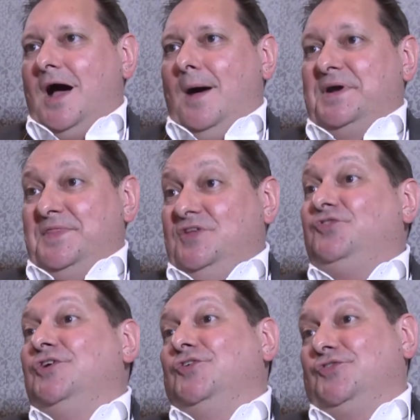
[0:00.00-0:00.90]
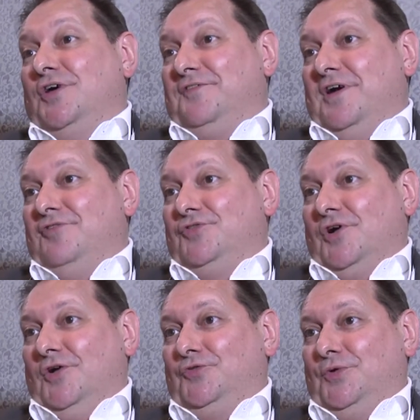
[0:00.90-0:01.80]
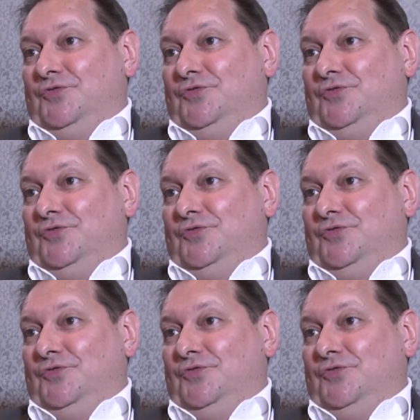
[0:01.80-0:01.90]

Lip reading: But in this year's survey results,